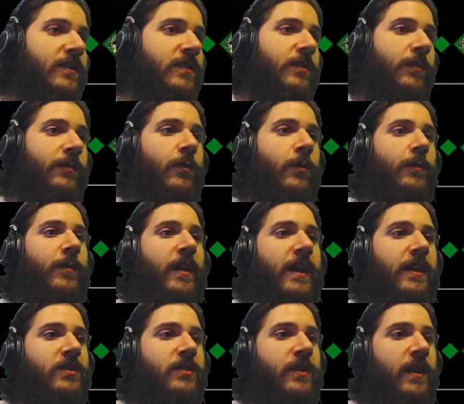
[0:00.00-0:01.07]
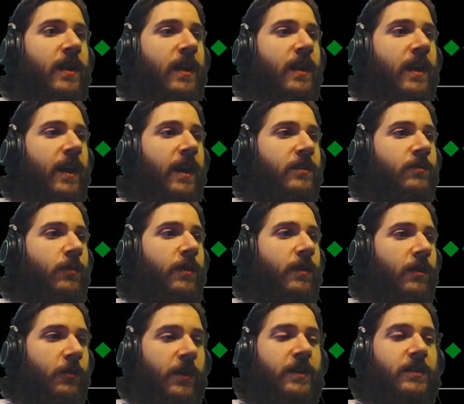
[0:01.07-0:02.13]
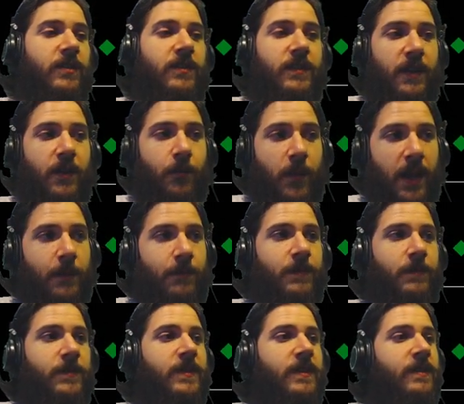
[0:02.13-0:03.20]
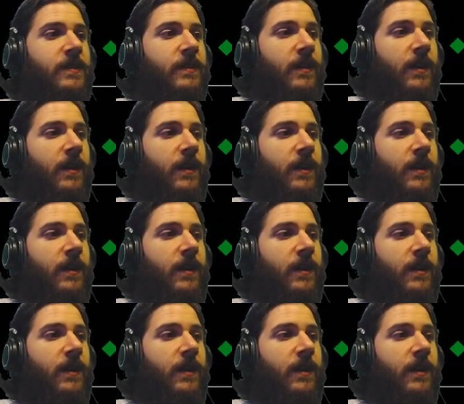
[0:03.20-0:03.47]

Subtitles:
is to perform an action at one of the locations on the maps.